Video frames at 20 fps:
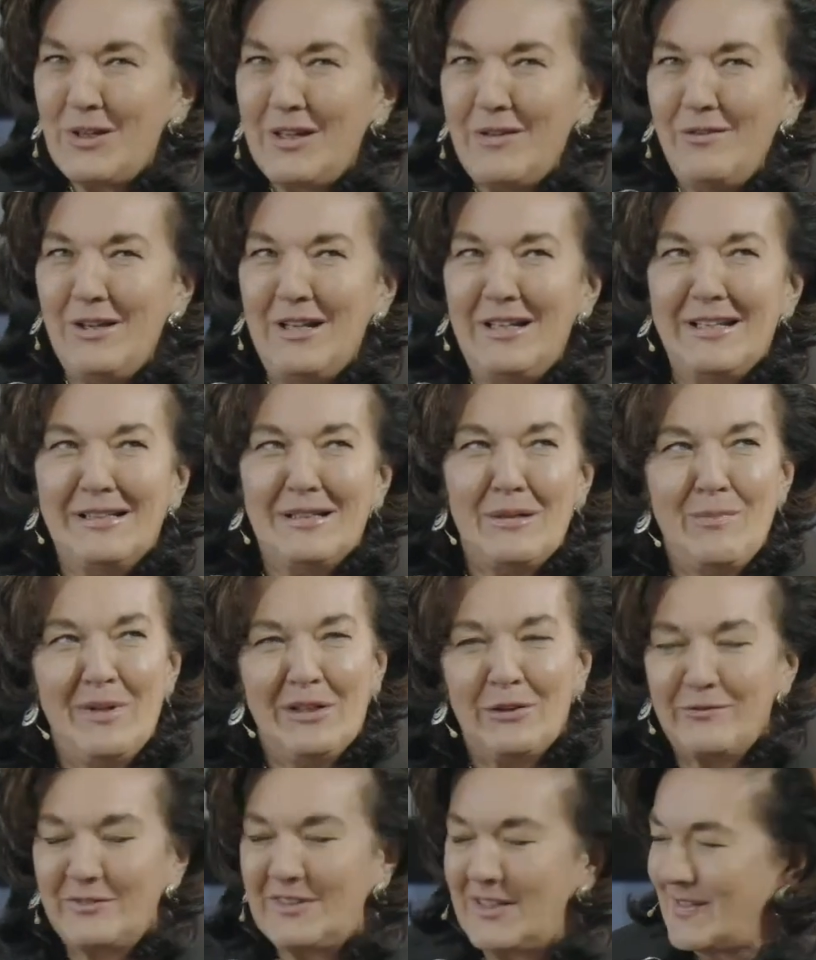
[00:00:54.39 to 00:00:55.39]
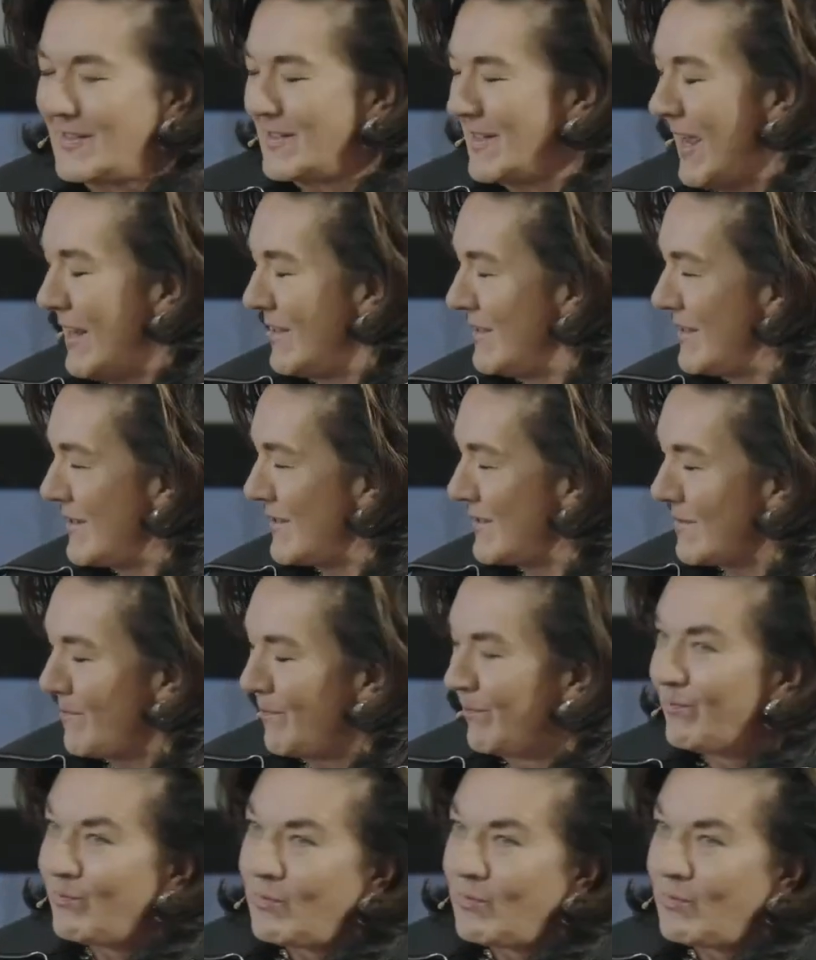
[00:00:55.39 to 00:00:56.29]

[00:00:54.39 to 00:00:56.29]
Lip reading: give you a little bit of the sense